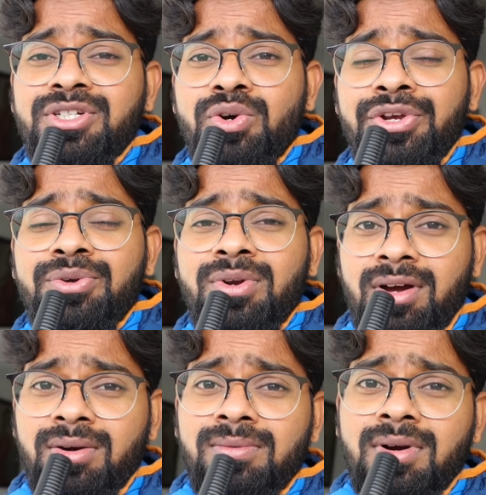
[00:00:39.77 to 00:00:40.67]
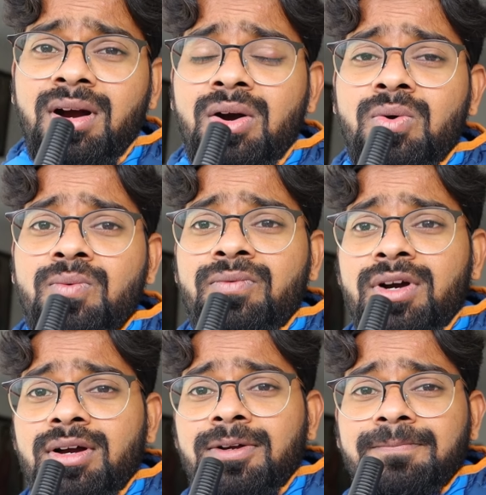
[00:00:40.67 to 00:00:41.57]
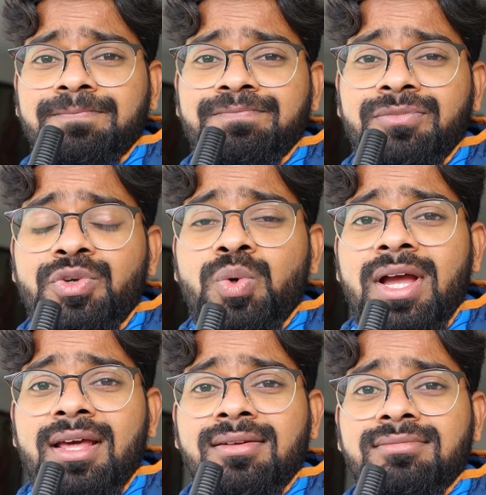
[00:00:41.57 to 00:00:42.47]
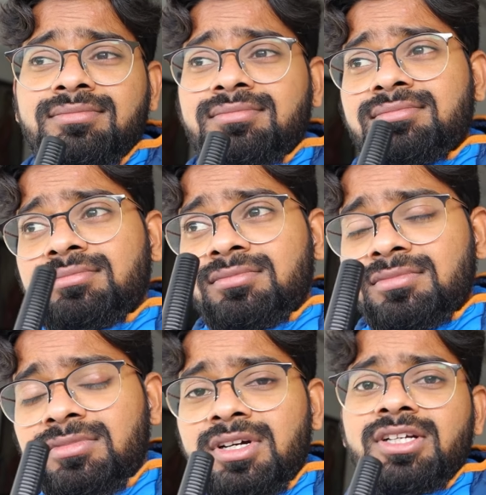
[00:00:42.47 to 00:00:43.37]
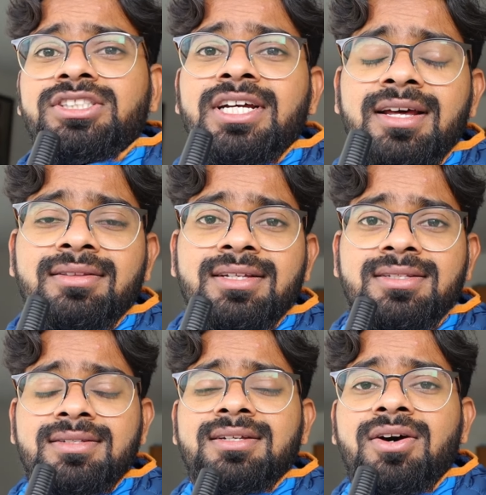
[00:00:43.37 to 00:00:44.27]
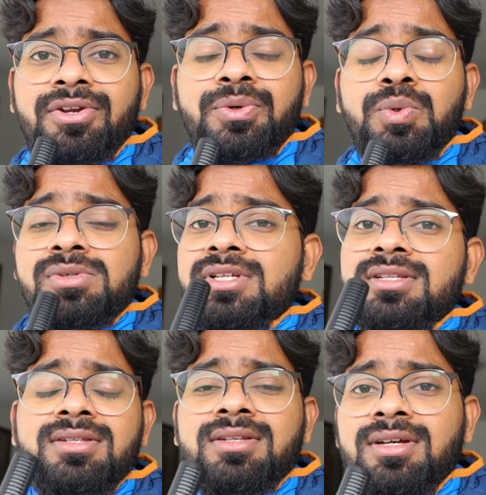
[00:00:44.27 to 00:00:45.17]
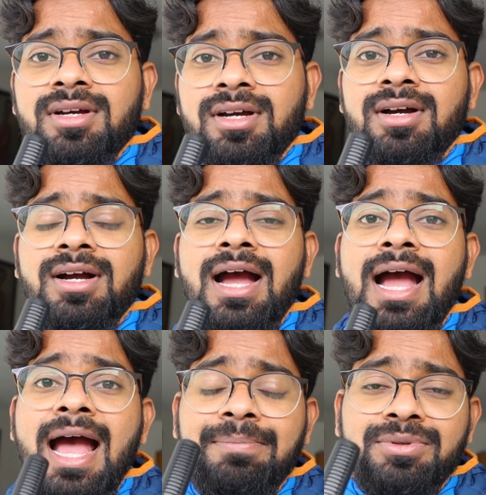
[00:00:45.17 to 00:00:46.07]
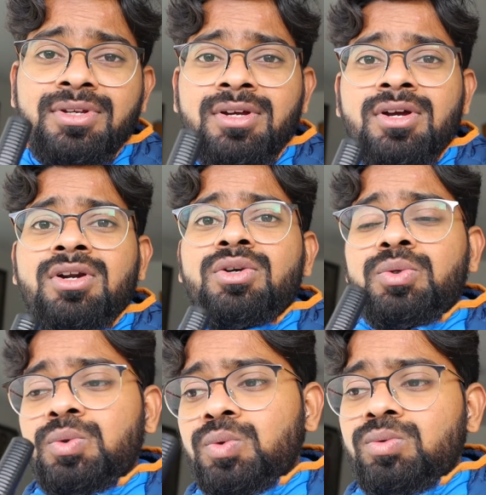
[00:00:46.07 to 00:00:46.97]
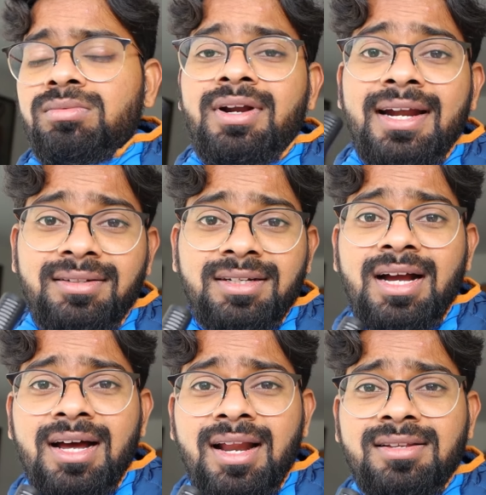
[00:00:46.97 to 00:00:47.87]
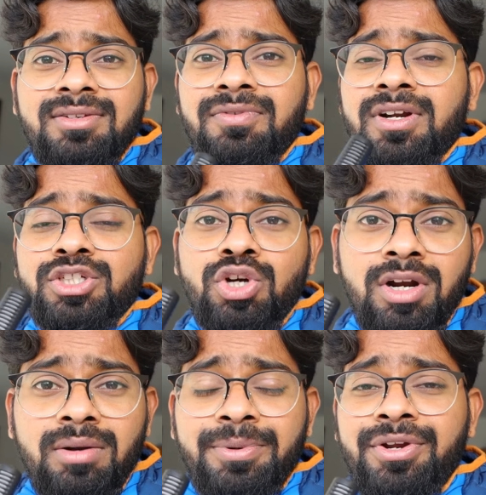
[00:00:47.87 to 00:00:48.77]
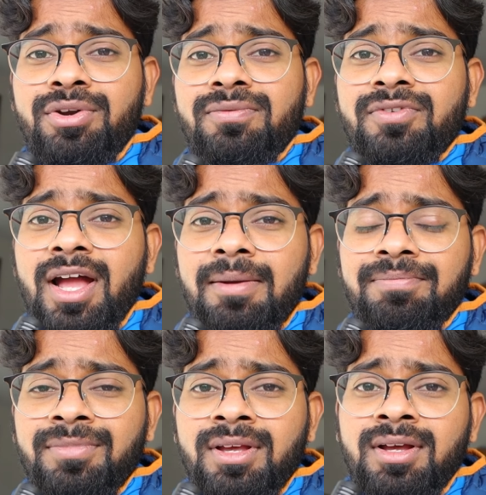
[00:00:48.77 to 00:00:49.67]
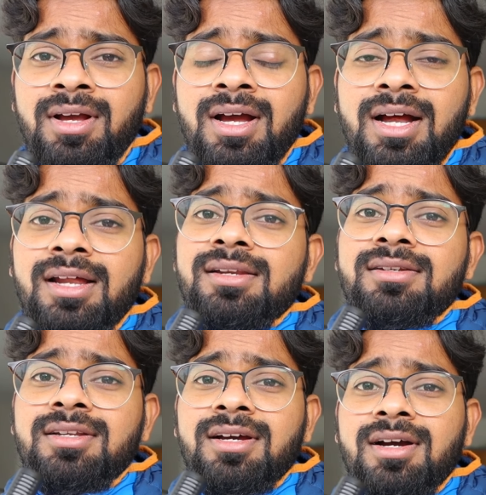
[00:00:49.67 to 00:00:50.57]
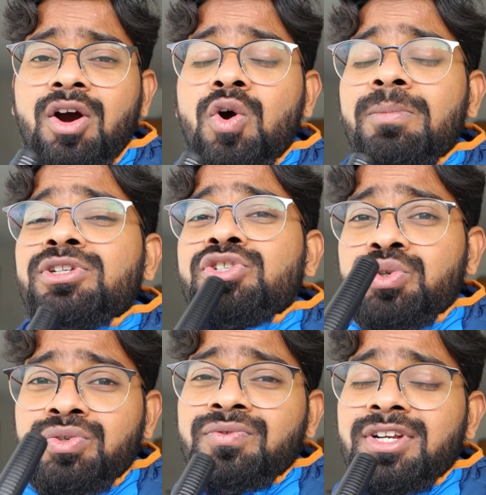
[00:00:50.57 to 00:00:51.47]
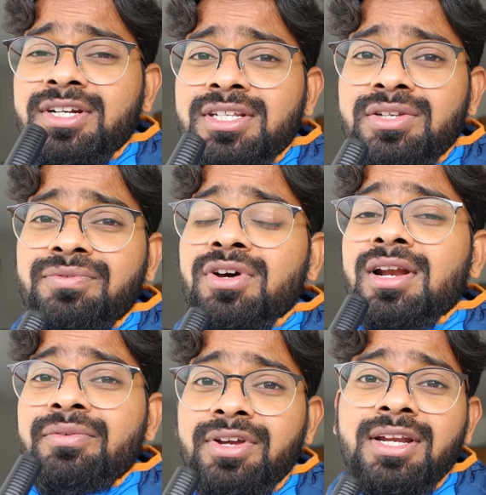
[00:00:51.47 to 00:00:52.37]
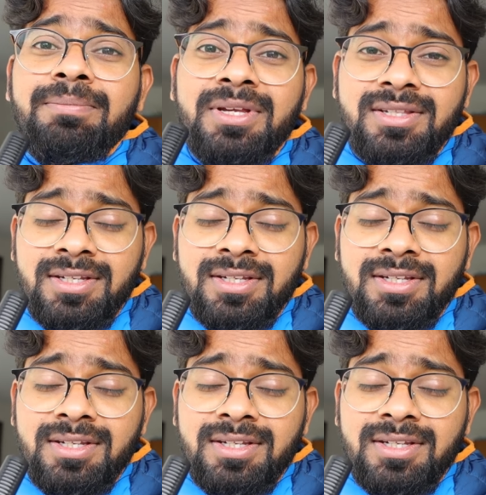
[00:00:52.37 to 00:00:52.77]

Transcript: be showing you now how you can share this or use this apps to rent the cars for a shorter period of time, and how much useful it is if you are living in a big